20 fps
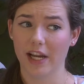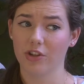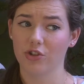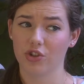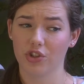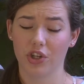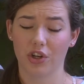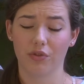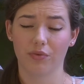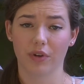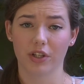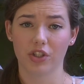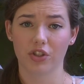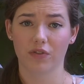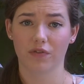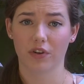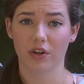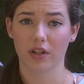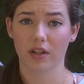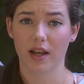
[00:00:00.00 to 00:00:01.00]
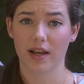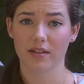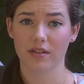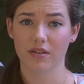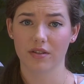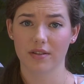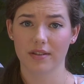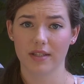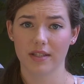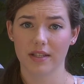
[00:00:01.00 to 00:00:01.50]
nitrogen-enriched
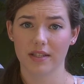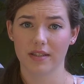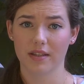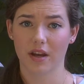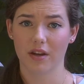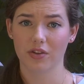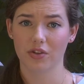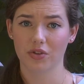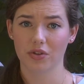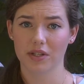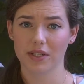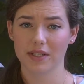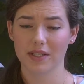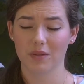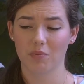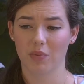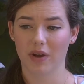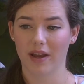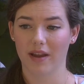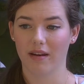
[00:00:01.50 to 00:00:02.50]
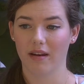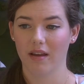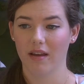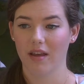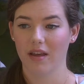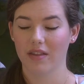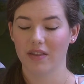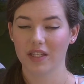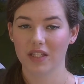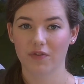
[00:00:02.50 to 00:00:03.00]
fertilizers to these countries, but
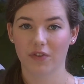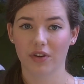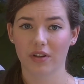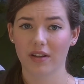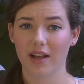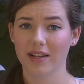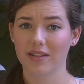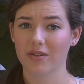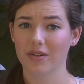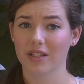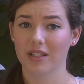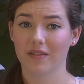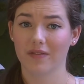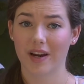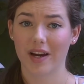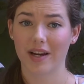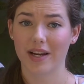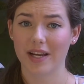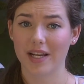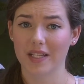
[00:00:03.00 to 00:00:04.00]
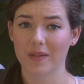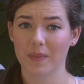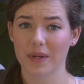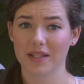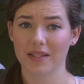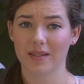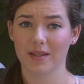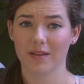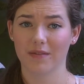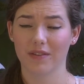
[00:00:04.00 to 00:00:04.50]
this fertilizer is very
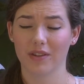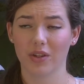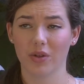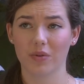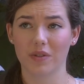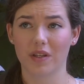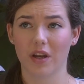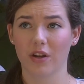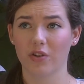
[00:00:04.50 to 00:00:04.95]
expensive, and those